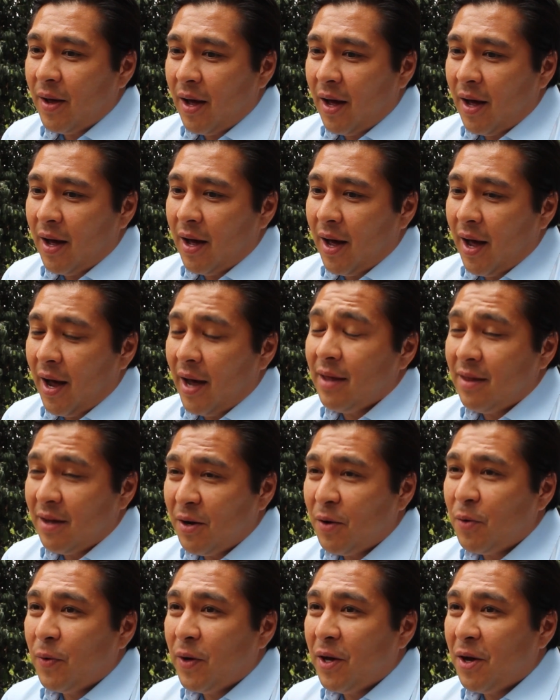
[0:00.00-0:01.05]
I
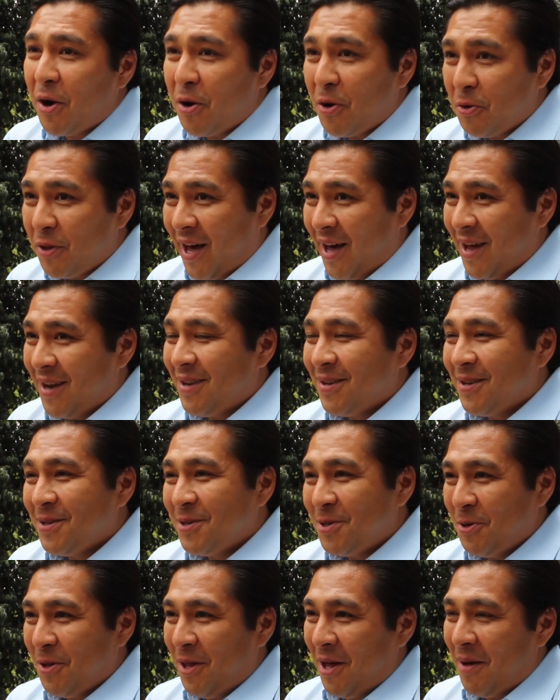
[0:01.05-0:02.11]
think we owe that
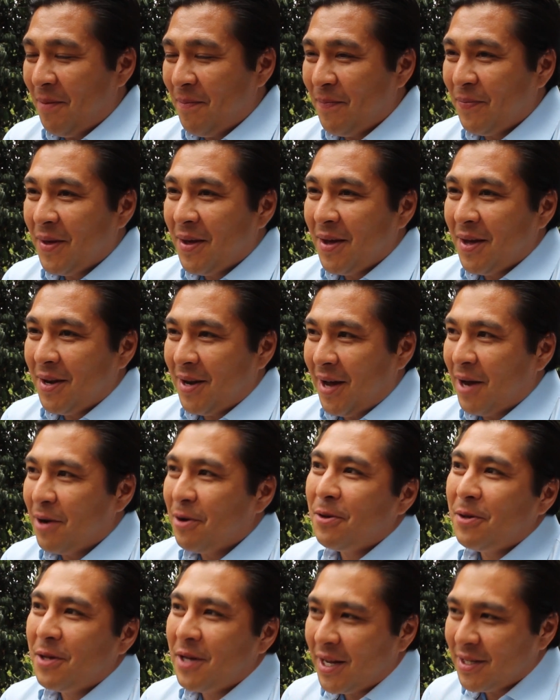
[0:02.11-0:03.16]
to them, not
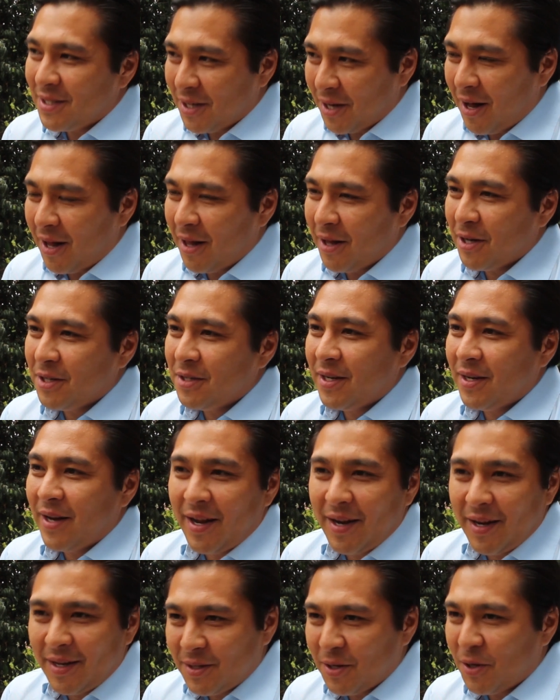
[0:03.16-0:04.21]
only as a college and
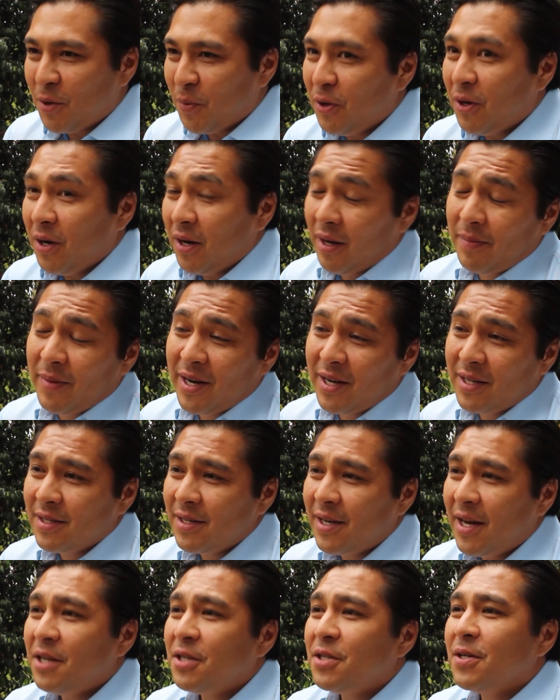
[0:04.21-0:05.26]
as a community, but as
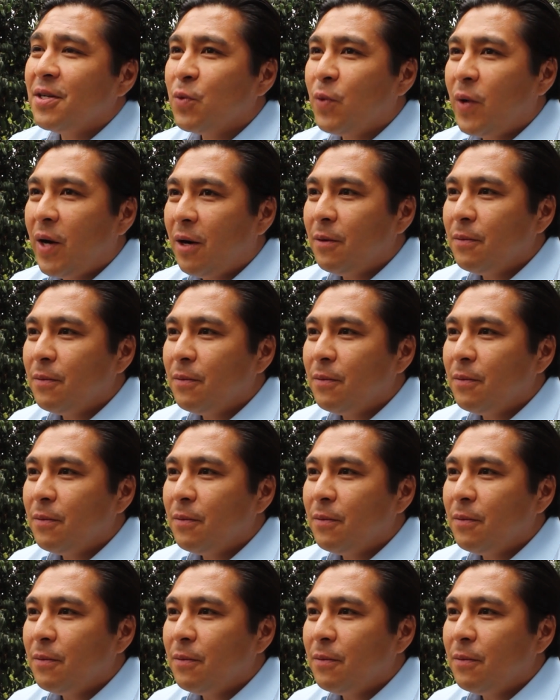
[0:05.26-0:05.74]
a nation as well.